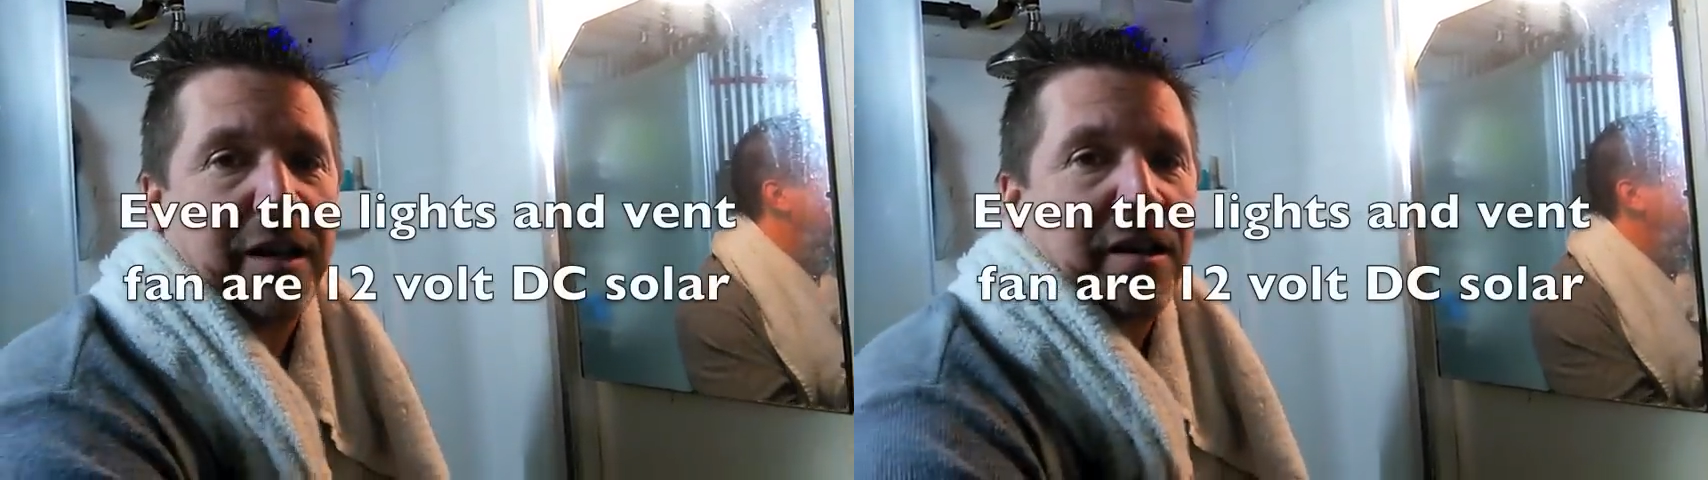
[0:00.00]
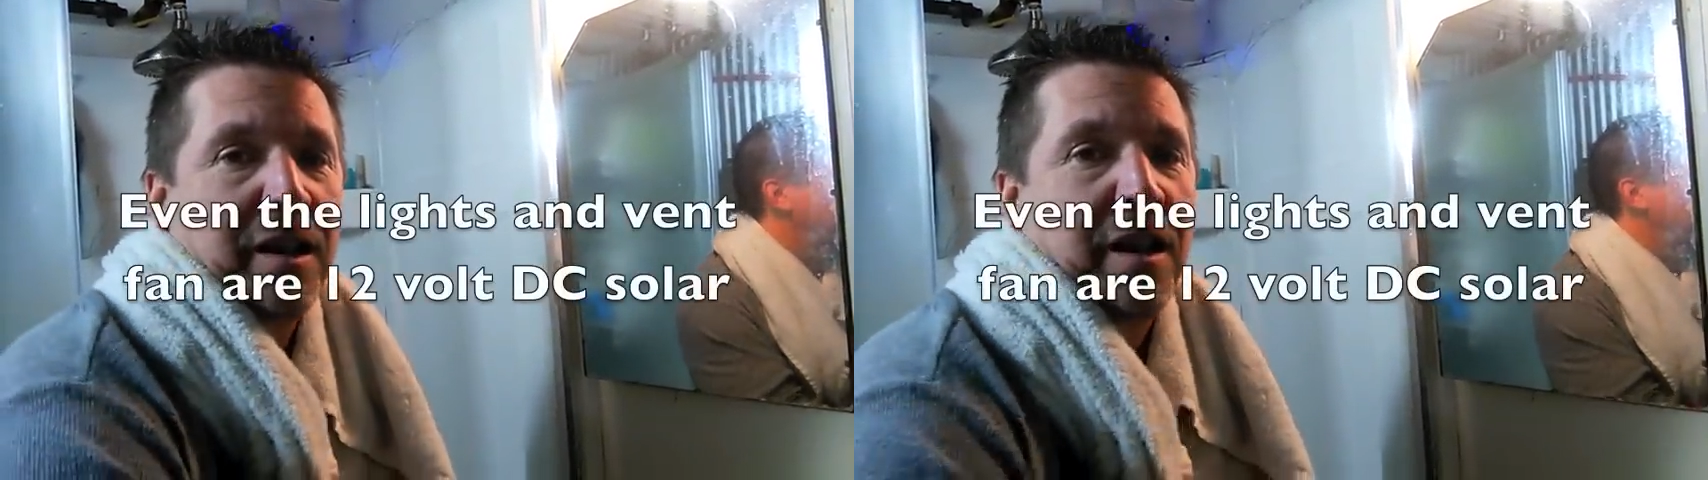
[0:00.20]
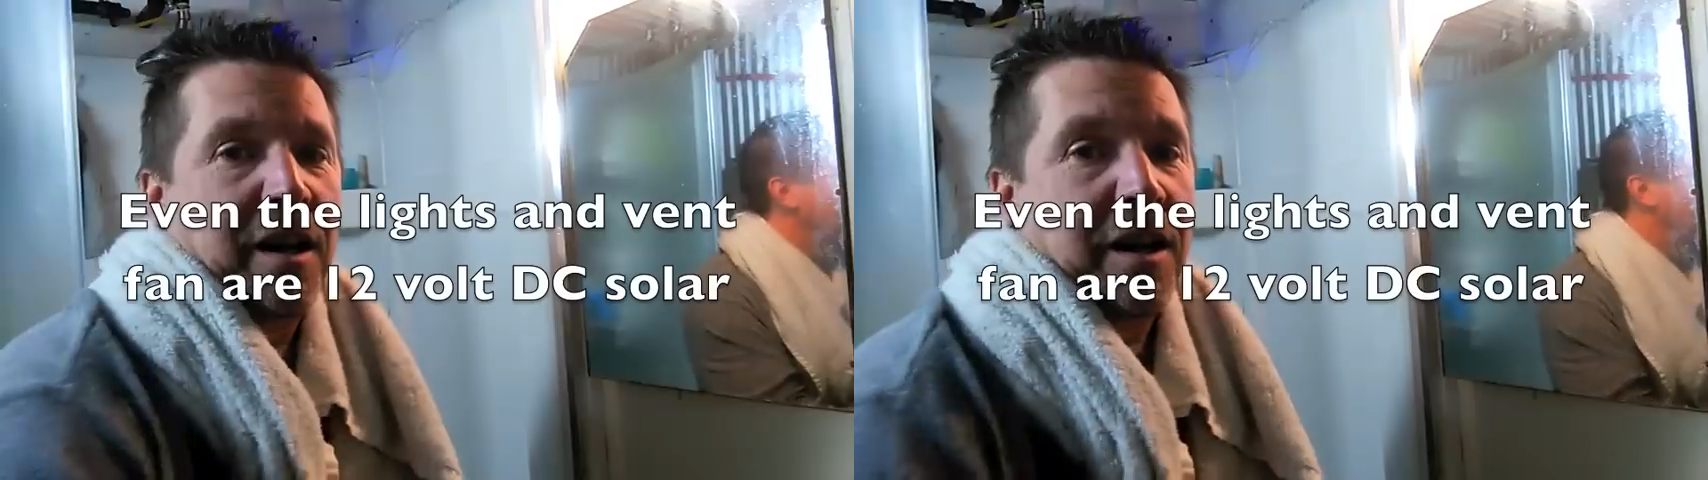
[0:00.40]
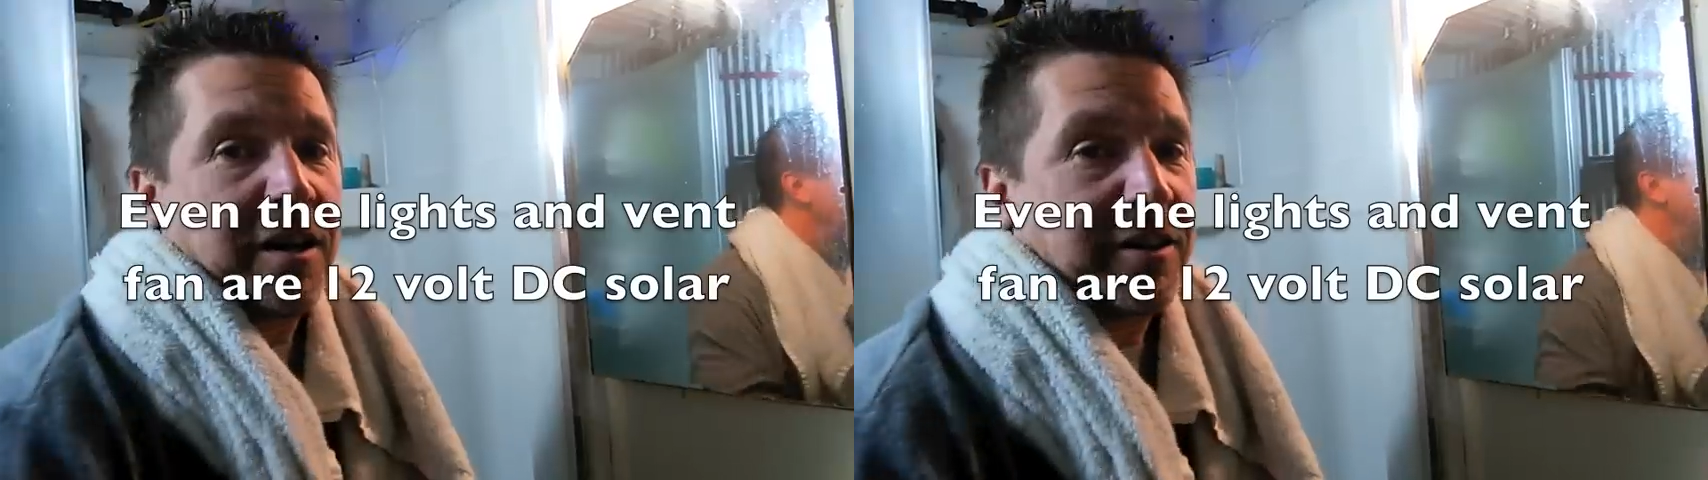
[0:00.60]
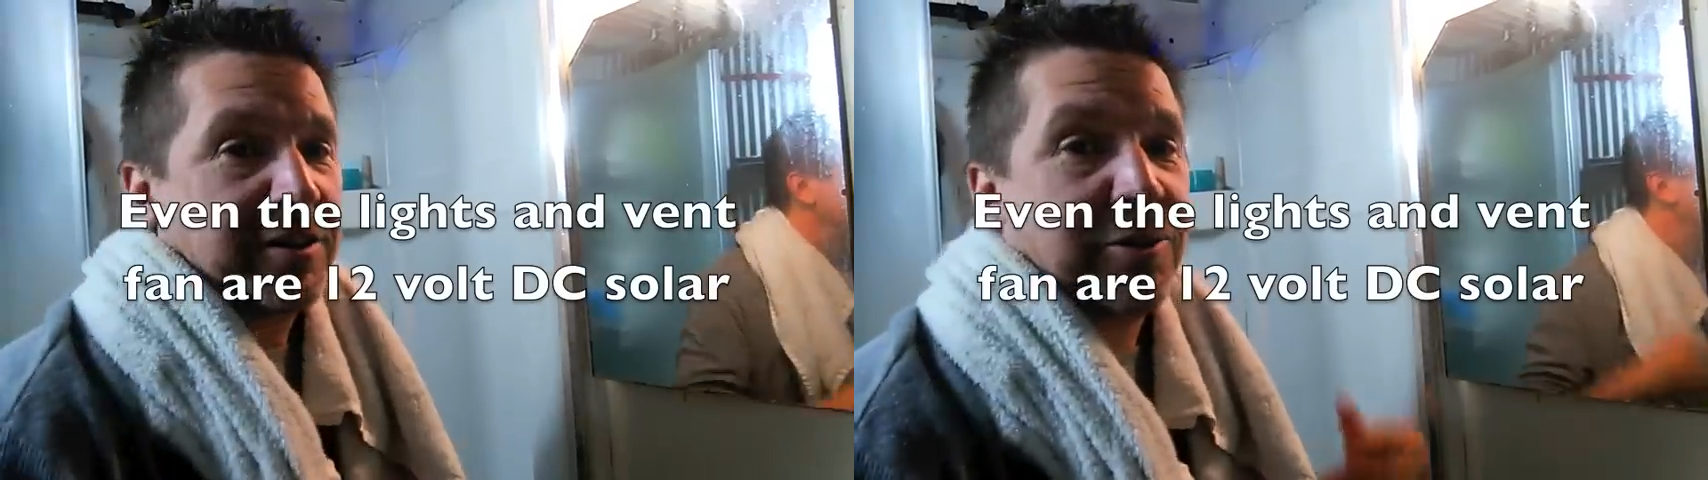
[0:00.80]

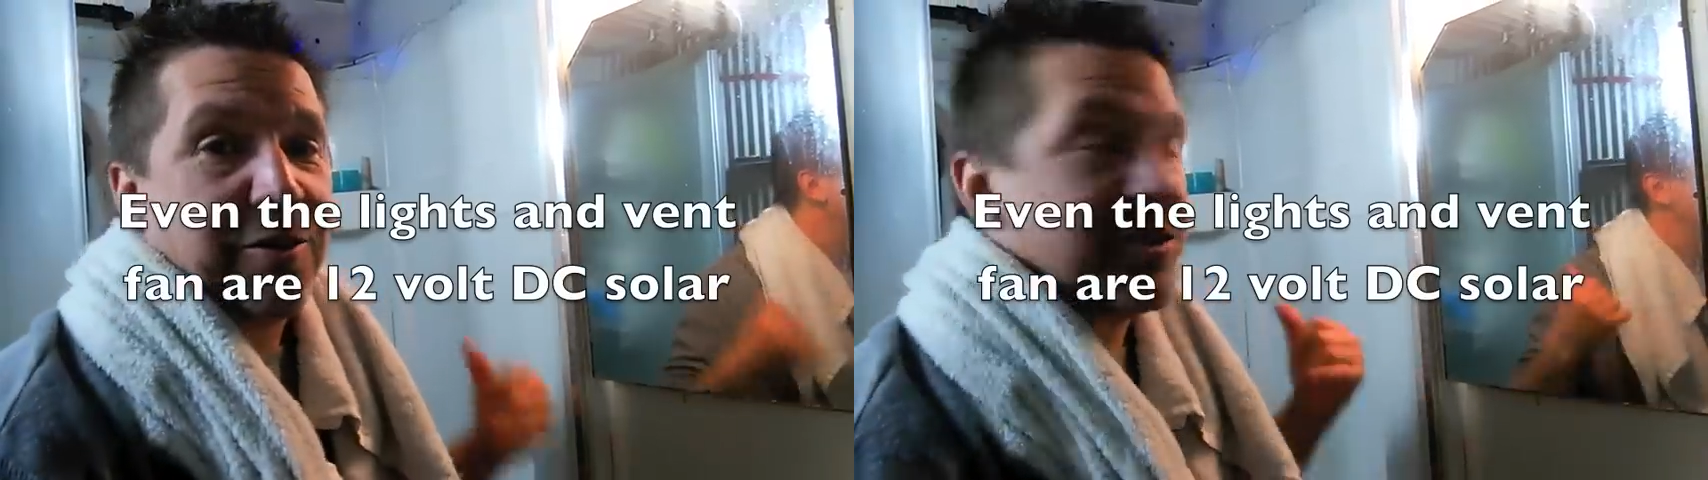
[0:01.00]
So this